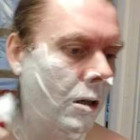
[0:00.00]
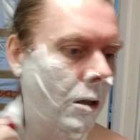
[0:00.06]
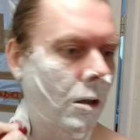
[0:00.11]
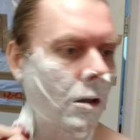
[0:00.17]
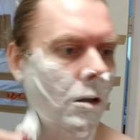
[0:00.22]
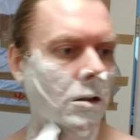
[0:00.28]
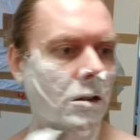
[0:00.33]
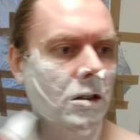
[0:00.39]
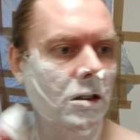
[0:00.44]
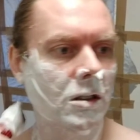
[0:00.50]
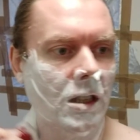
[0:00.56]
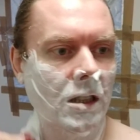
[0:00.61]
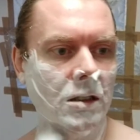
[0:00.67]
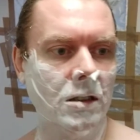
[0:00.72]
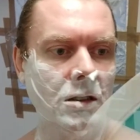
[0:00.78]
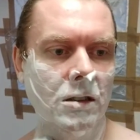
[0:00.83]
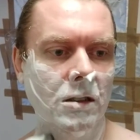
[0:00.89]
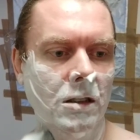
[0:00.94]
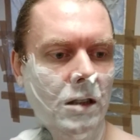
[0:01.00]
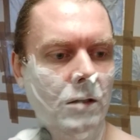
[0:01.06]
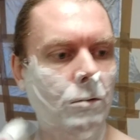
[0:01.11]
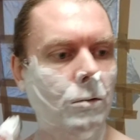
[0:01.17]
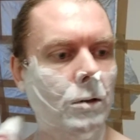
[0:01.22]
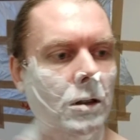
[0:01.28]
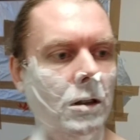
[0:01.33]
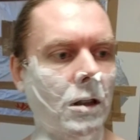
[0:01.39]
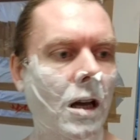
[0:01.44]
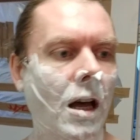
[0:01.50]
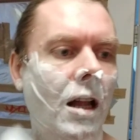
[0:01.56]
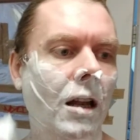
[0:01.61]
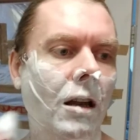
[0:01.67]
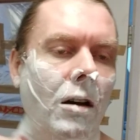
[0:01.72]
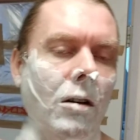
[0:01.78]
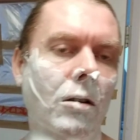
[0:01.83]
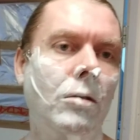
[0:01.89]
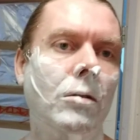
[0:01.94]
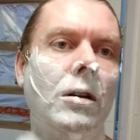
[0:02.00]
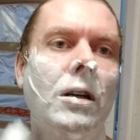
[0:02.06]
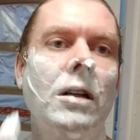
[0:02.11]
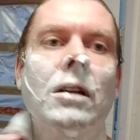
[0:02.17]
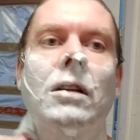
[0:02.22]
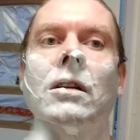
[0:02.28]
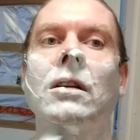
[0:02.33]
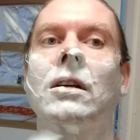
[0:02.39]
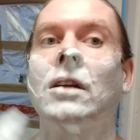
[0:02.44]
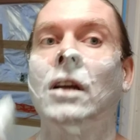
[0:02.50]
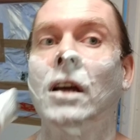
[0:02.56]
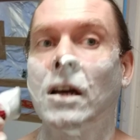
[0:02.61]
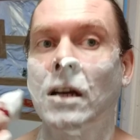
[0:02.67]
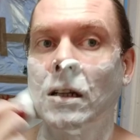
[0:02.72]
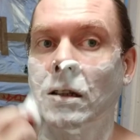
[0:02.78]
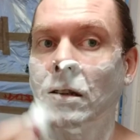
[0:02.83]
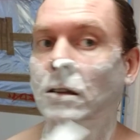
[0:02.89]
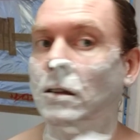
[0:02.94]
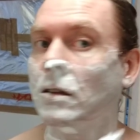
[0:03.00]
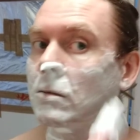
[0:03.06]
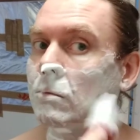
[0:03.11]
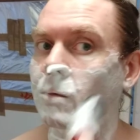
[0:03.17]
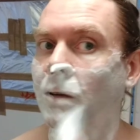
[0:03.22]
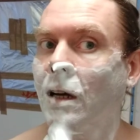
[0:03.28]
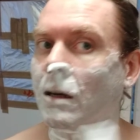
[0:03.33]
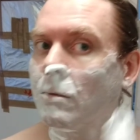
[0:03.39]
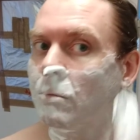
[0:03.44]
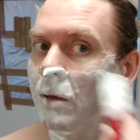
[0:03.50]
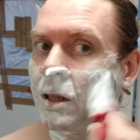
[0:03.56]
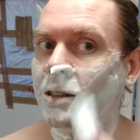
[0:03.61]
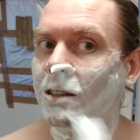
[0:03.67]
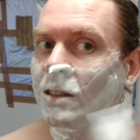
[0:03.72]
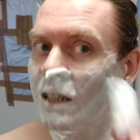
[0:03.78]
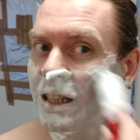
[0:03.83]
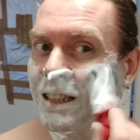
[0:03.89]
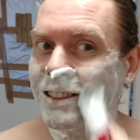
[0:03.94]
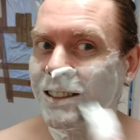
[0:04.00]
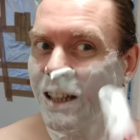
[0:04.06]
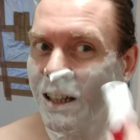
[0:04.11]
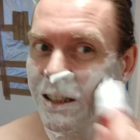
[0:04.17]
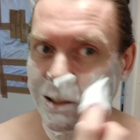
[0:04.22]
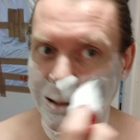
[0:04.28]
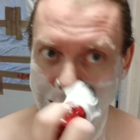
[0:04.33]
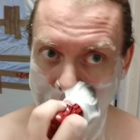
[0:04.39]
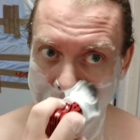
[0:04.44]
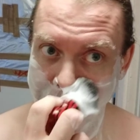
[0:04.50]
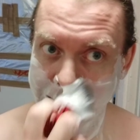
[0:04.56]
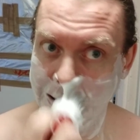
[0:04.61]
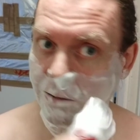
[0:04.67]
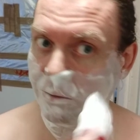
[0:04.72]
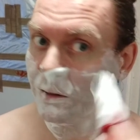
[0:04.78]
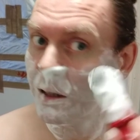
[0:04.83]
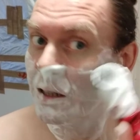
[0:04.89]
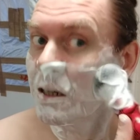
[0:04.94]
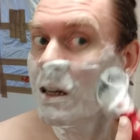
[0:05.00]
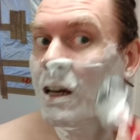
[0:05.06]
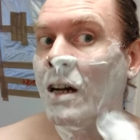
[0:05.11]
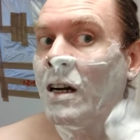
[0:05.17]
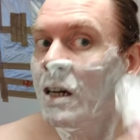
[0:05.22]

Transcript: sensitive with aloe, and my skin is kind of sensitive, and